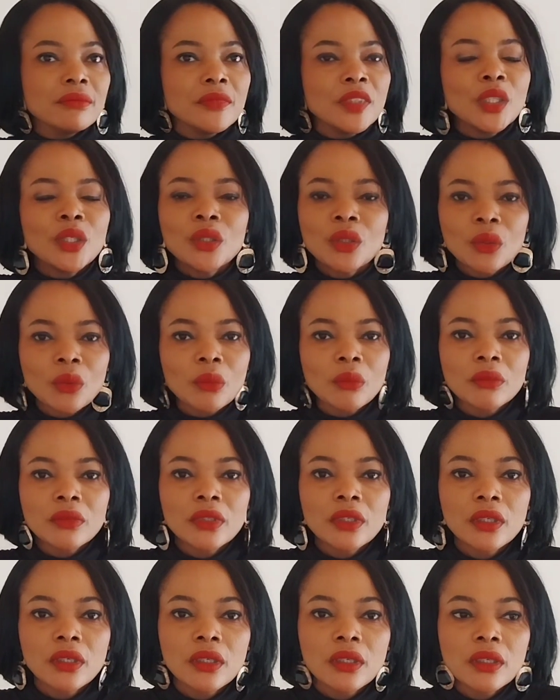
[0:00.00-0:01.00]
you know,
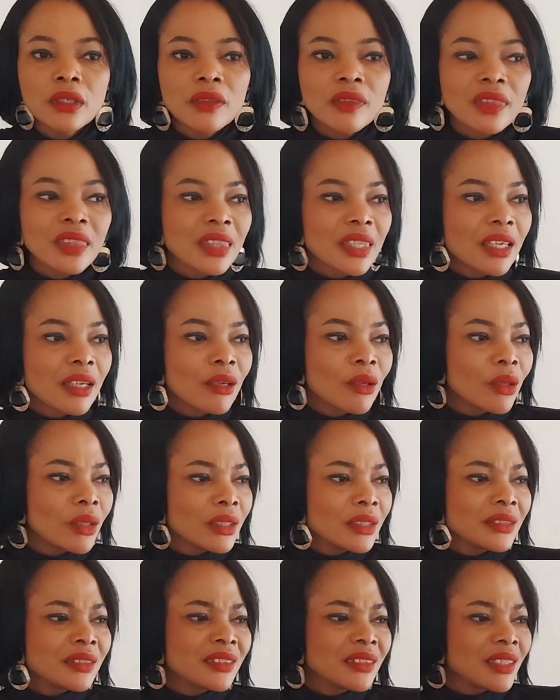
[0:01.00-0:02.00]
they
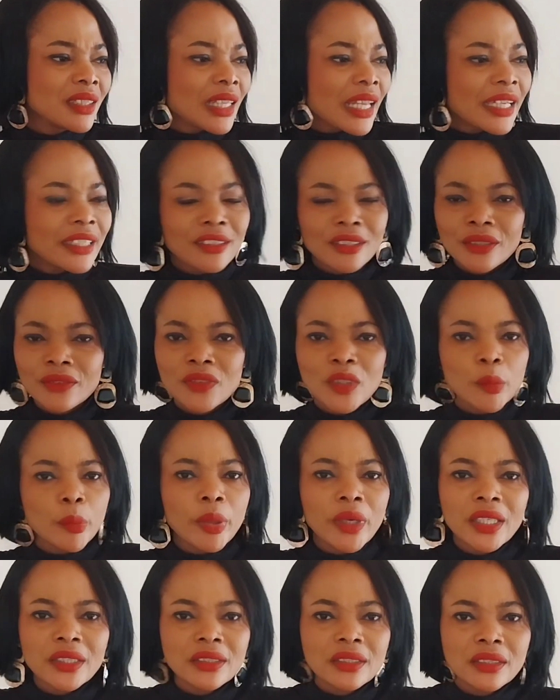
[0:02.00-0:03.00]
call it the light of the
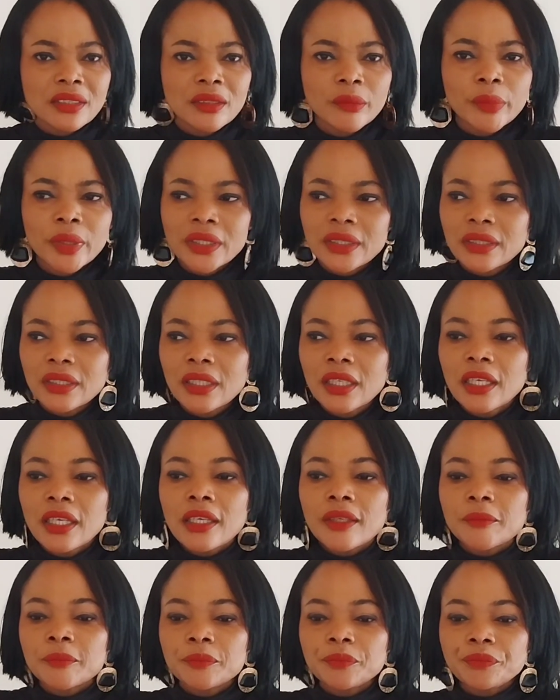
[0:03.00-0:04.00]
party, but
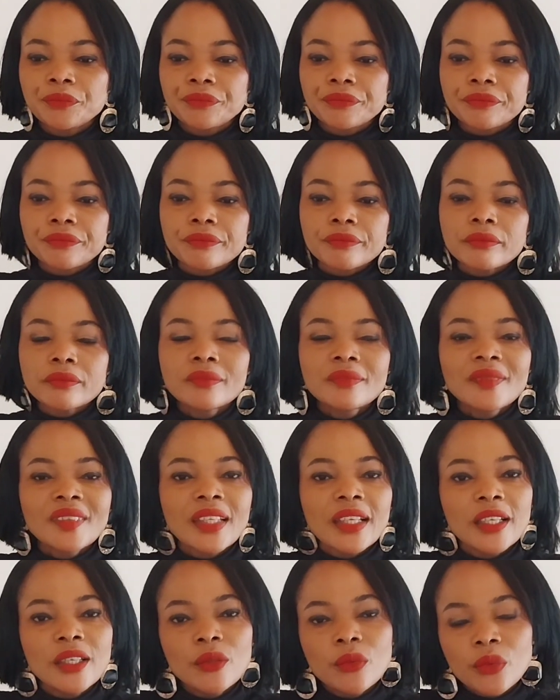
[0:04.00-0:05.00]

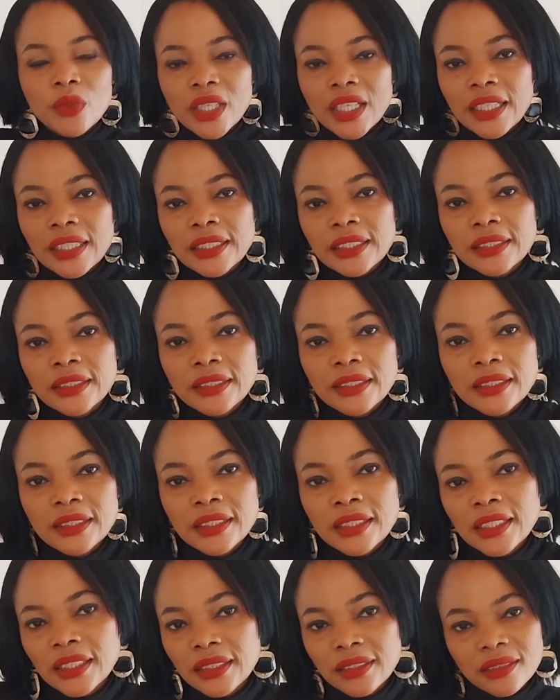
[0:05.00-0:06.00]
in reality,
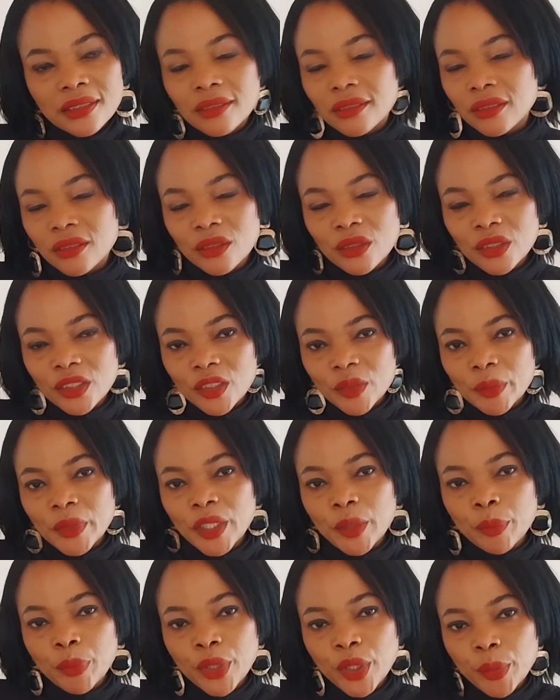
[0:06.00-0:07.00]
this does not
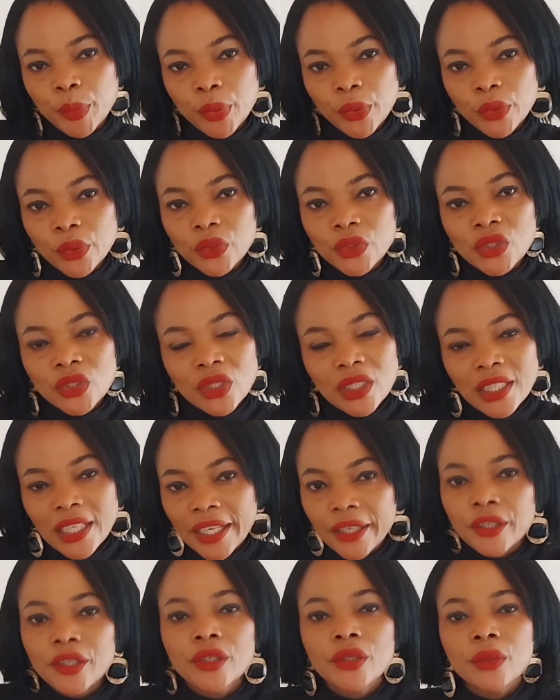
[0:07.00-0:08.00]
make people to
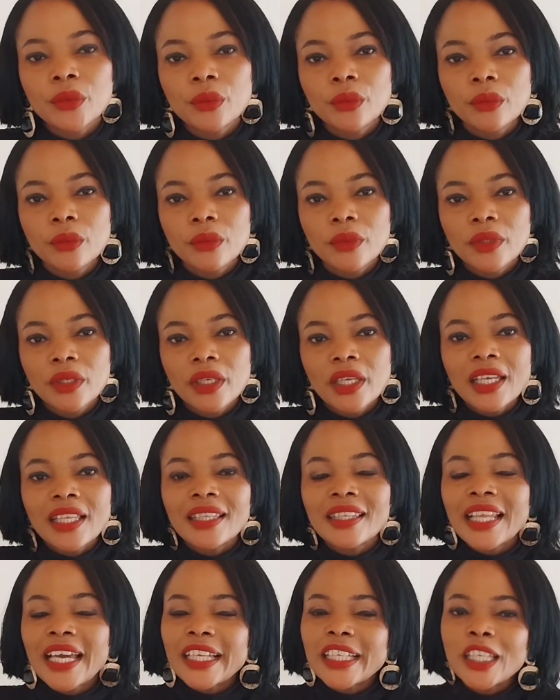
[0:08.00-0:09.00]
like you.
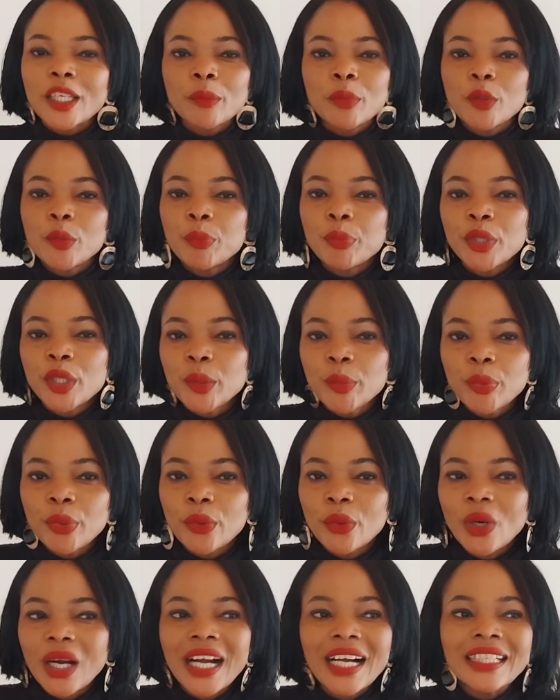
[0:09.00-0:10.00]
Likeable
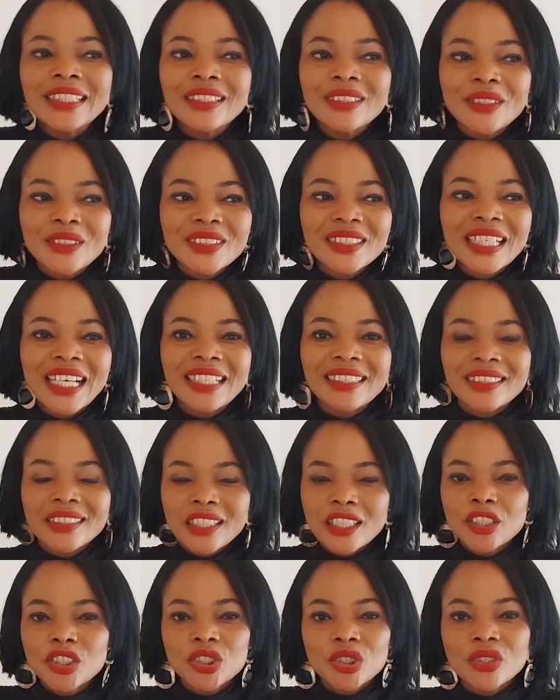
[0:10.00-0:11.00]
people are not
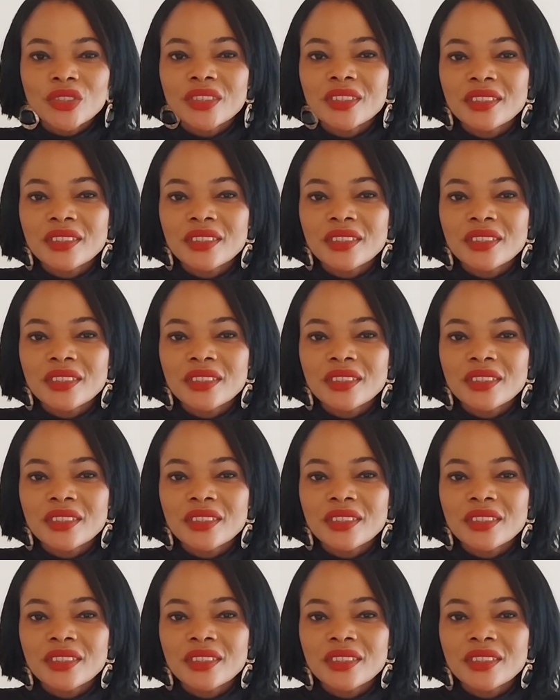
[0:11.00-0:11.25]
attention